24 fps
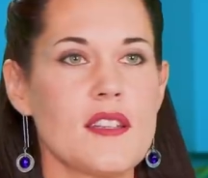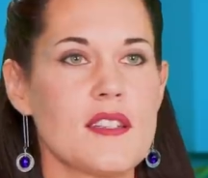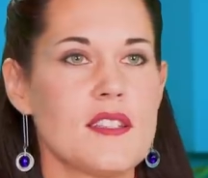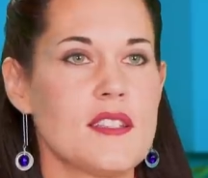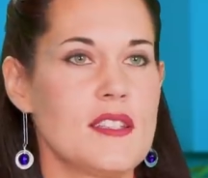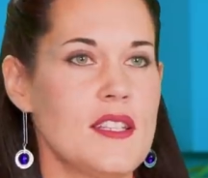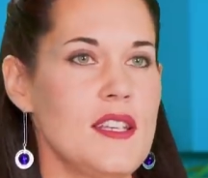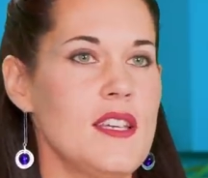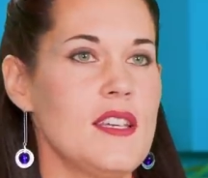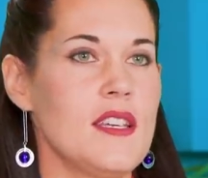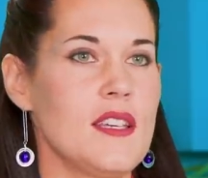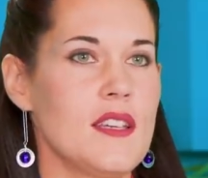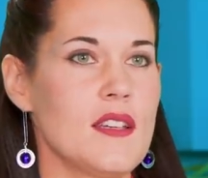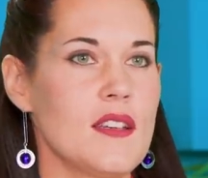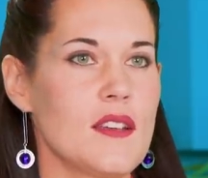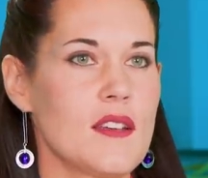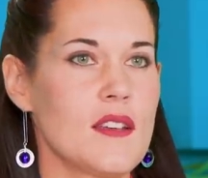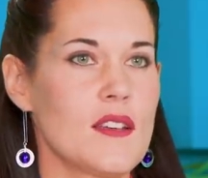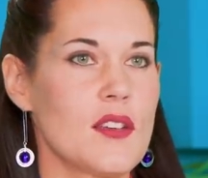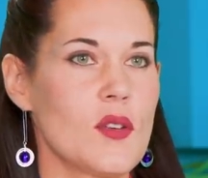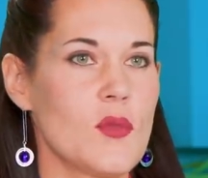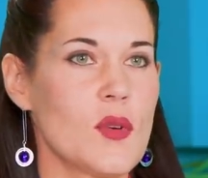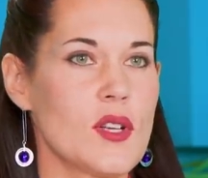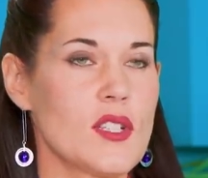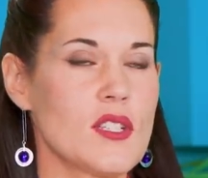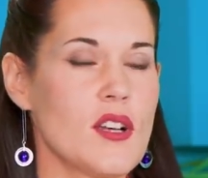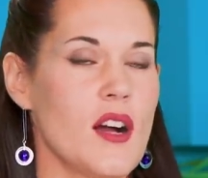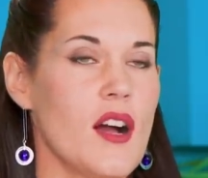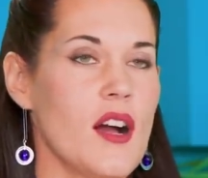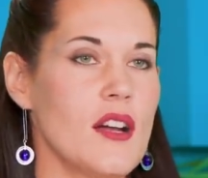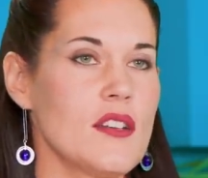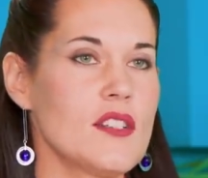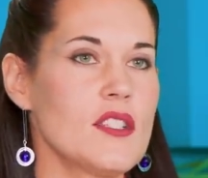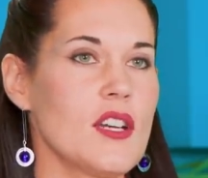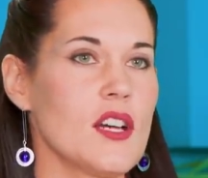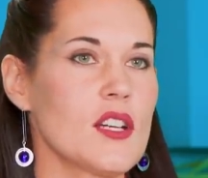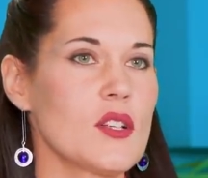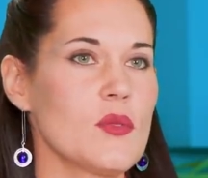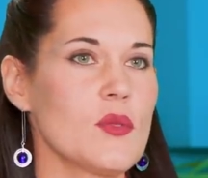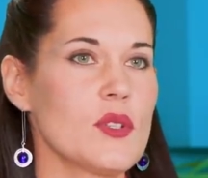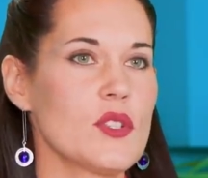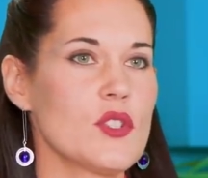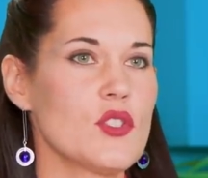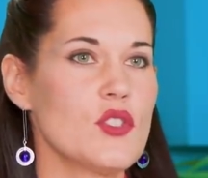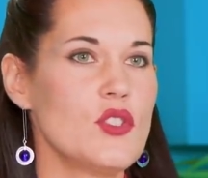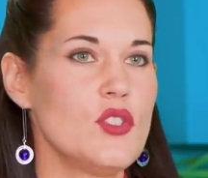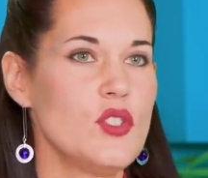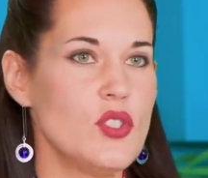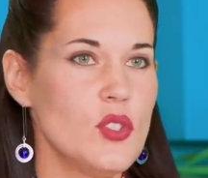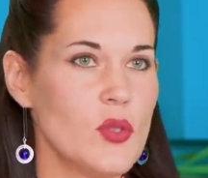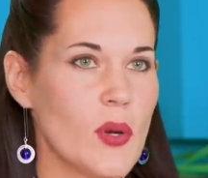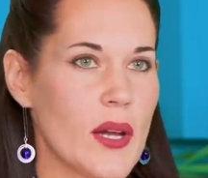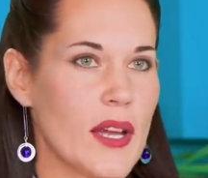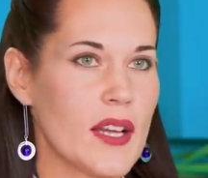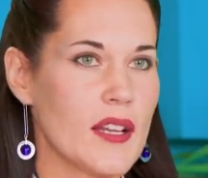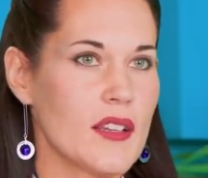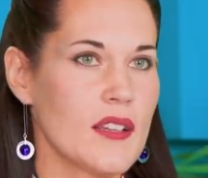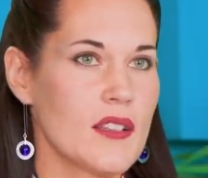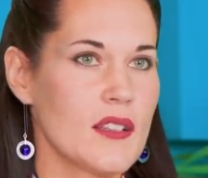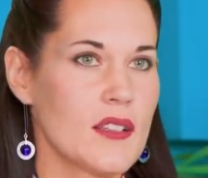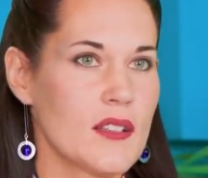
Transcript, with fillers: see that what Tatiana was doing